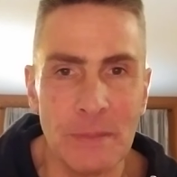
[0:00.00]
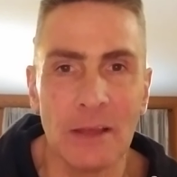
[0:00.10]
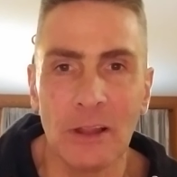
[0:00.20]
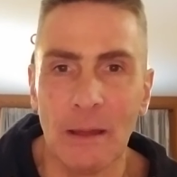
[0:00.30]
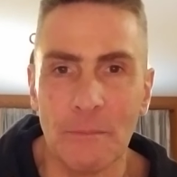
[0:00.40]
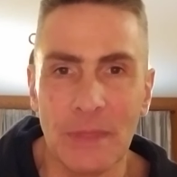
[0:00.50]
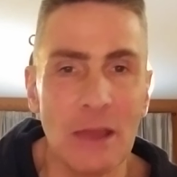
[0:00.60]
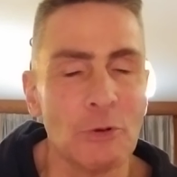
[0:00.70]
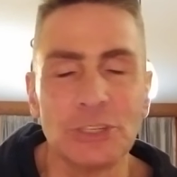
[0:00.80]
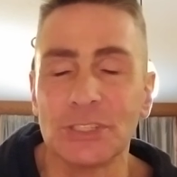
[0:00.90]
BLM.
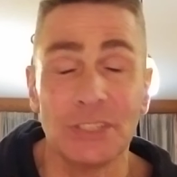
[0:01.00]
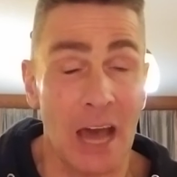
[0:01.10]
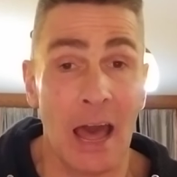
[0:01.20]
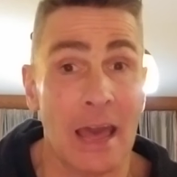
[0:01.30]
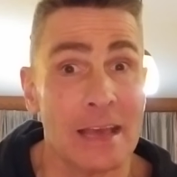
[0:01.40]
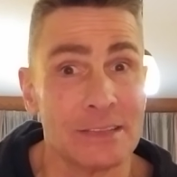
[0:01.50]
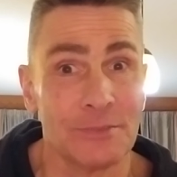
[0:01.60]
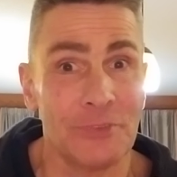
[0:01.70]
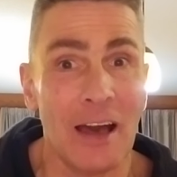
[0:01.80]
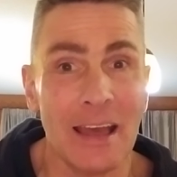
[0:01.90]
They were just dying
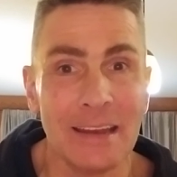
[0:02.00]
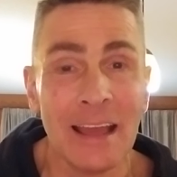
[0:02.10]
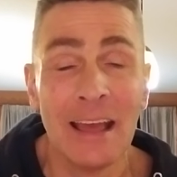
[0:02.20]
to find.